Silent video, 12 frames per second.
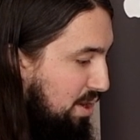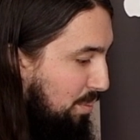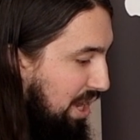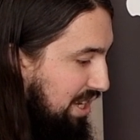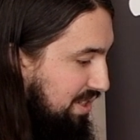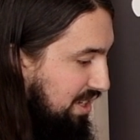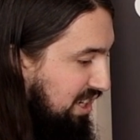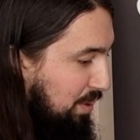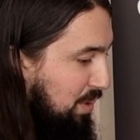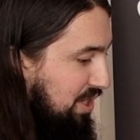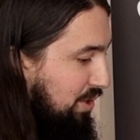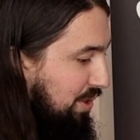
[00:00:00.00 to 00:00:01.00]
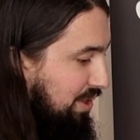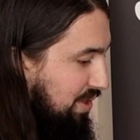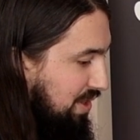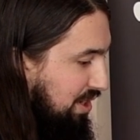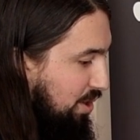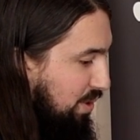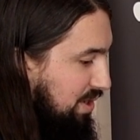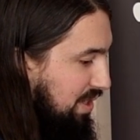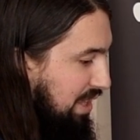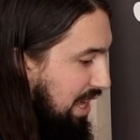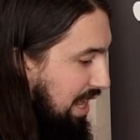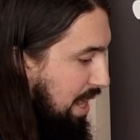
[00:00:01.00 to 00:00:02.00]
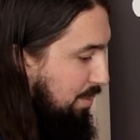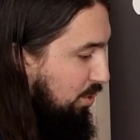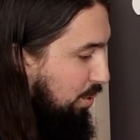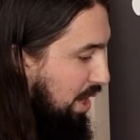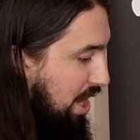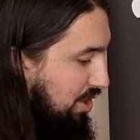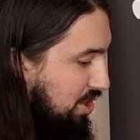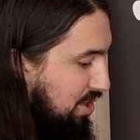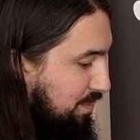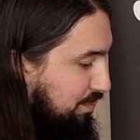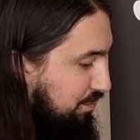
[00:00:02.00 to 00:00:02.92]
amazing materials that go into that Apple Watch.